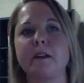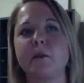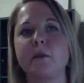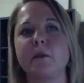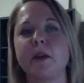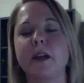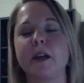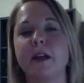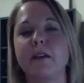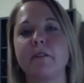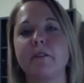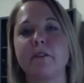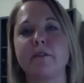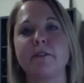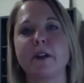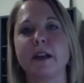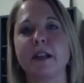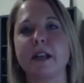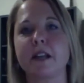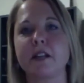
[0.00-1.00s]
We have a
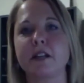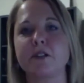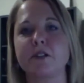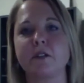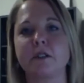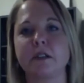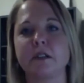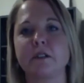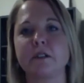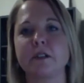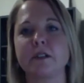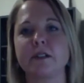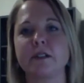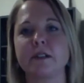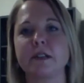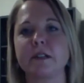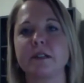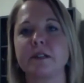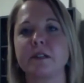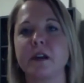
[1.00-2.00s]
financial
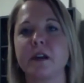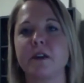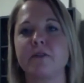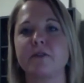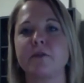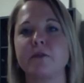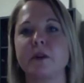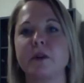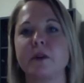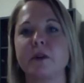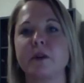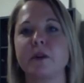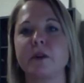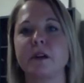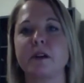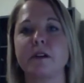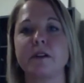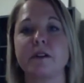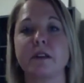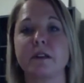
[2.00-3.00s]
literacy software
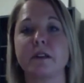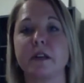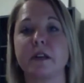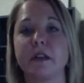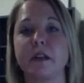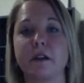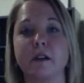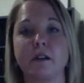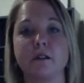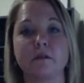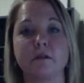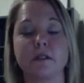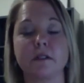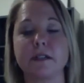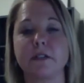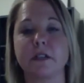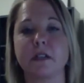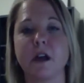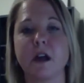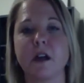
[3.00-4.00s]
that they all receive
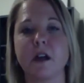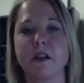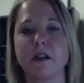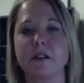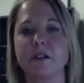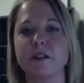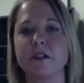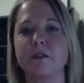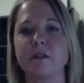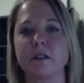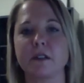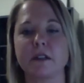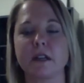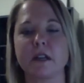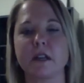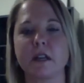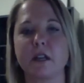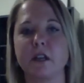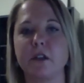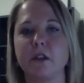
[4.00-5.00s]
a login to that they
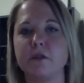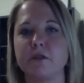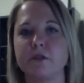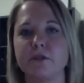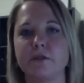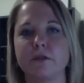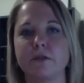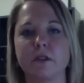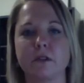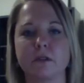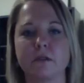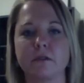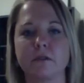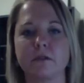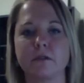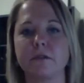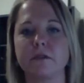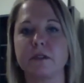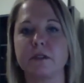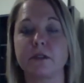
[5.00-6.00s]
can use for
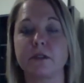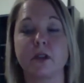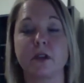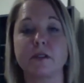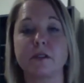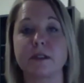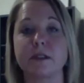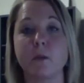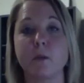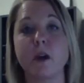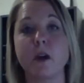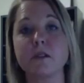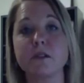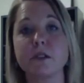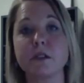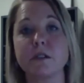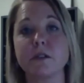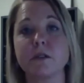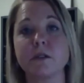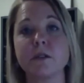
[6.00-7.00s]
as long as they want
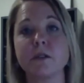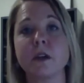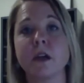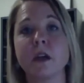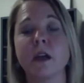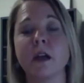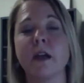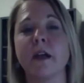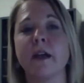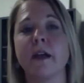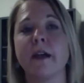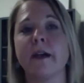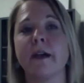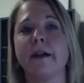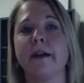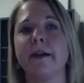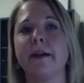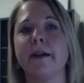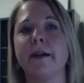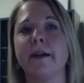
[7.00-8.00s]
to.
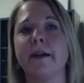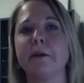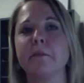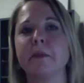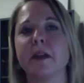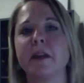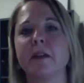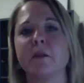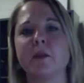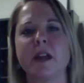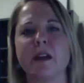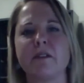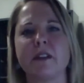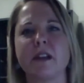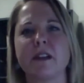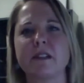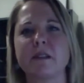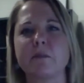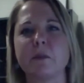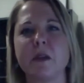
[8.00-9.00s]
And then we have
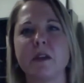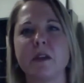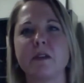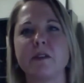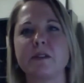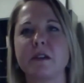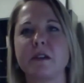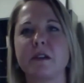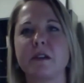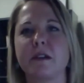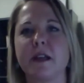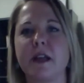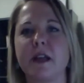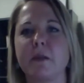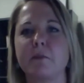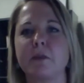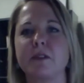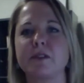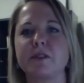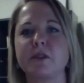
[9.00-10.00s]
guest speakers on
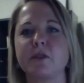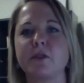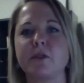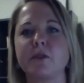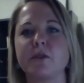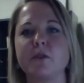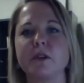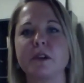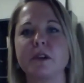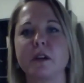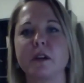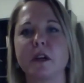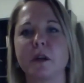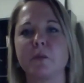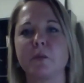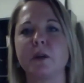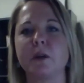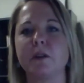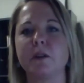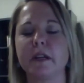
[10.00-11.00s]
campus. So who are you going to
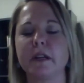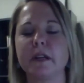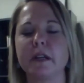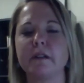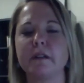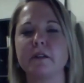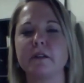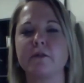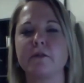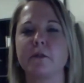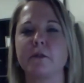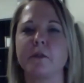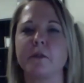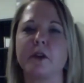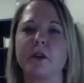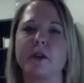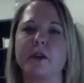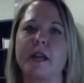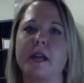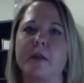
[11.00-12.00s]
pull in from
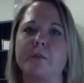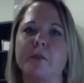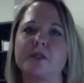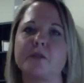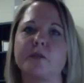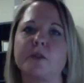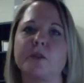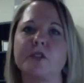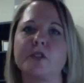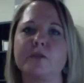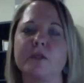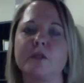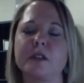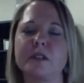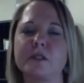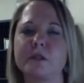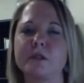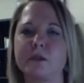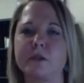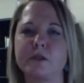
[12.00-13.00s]
your campus? Which
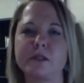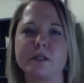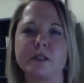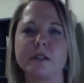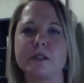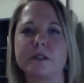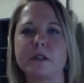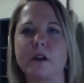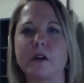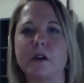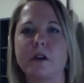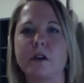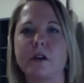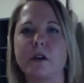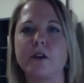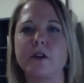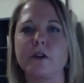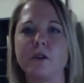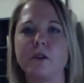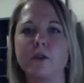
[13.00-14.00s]
resources are
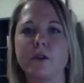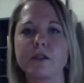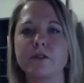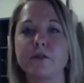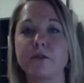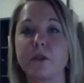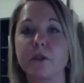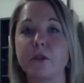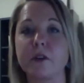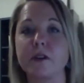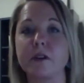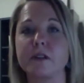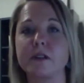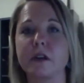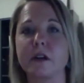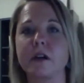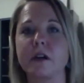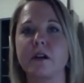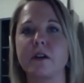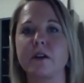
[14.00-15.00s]
you going to focus
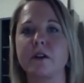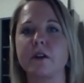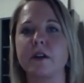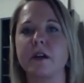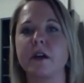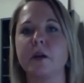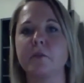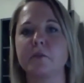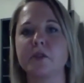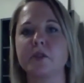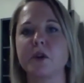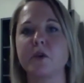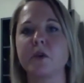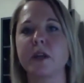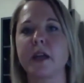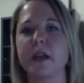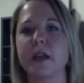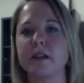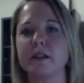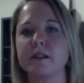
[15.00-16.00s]
on or help
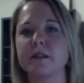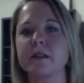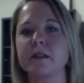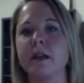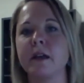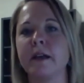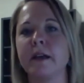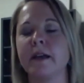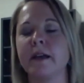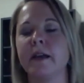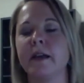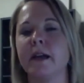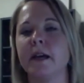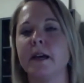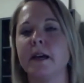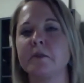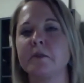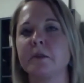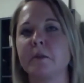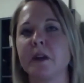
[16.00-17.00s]
showcase
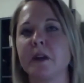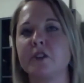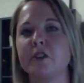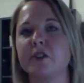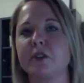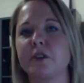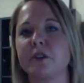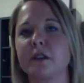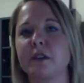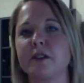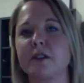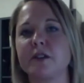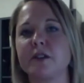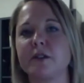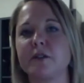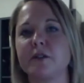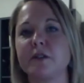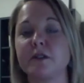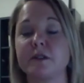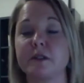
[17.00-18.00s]
to make sure that
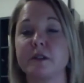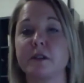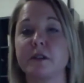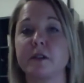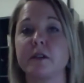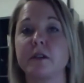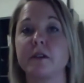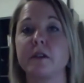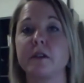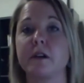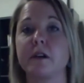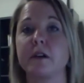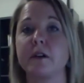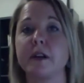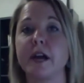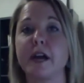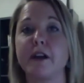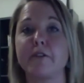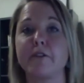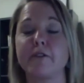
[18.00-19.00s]
students are
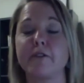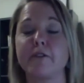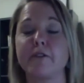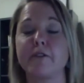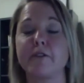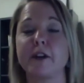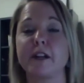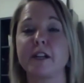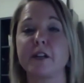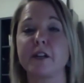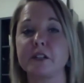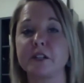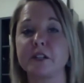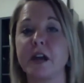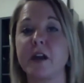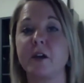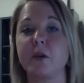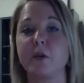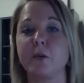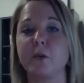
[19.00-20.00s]
not afraid to reach
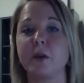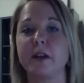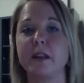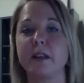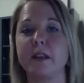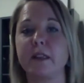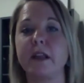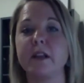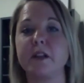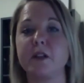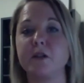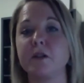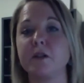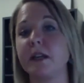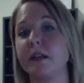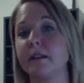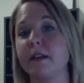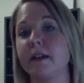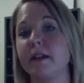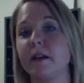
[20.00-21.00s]
out when they do
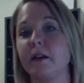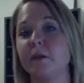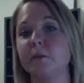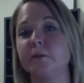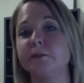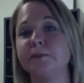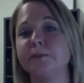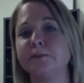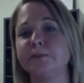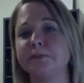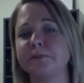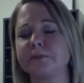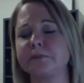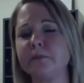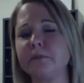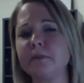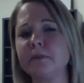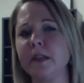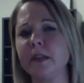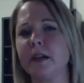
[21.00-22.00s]
need the help?
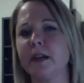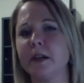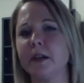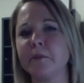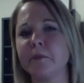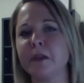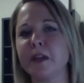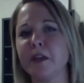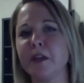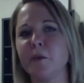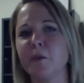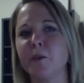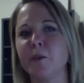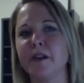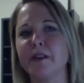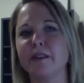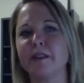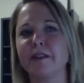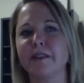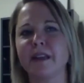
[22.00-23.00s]
One
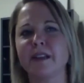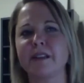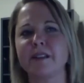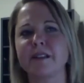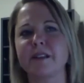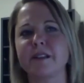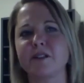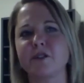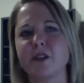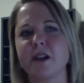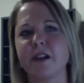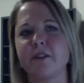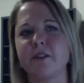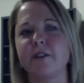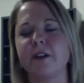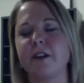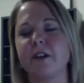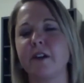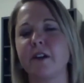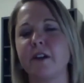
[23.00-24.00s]
of the things is trying to
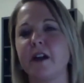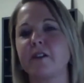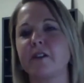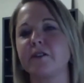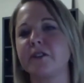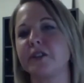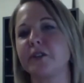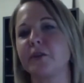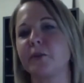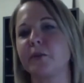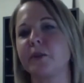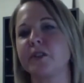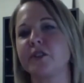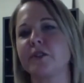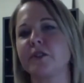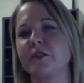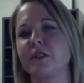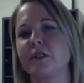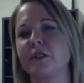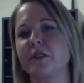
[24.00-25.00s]
figure out too, which
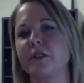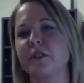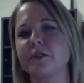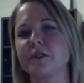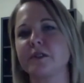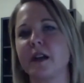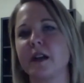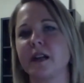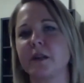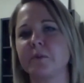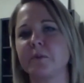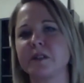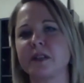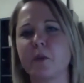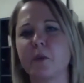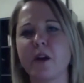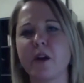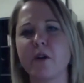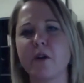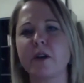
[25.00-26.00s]
of those items get
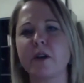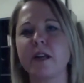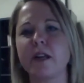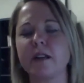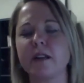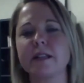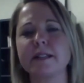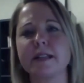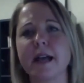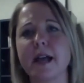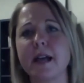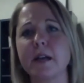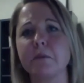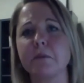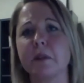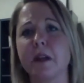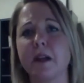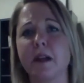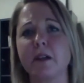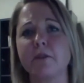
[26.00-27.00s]
priority in the
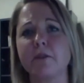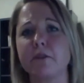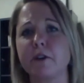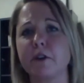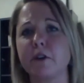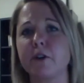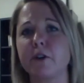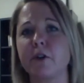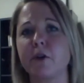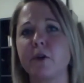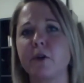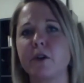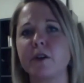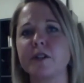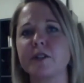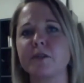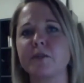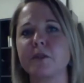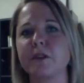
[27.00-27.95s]
timeline for your course.